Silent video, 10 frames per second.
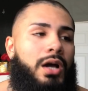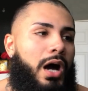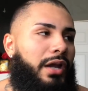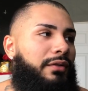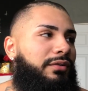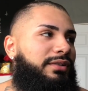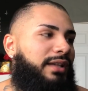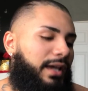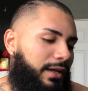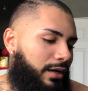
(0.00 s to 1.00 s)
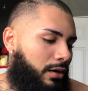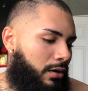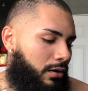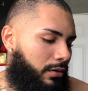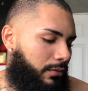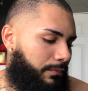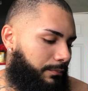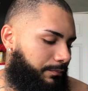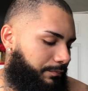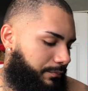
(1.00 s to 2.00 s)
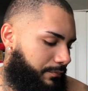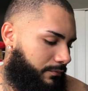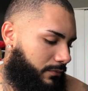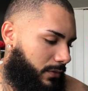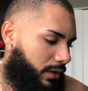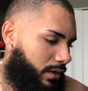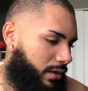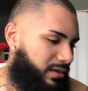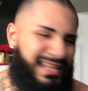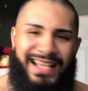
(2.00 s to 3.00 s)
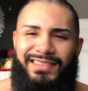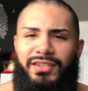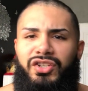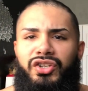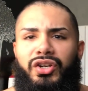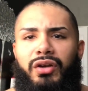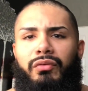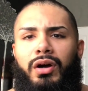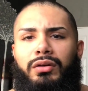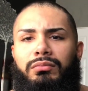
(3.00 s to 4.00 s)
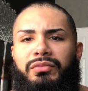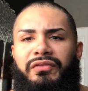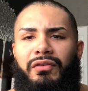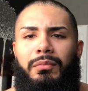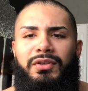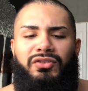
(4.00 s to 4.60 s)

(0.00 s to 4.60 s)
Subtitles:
how do you say, not secure around them, you feel me?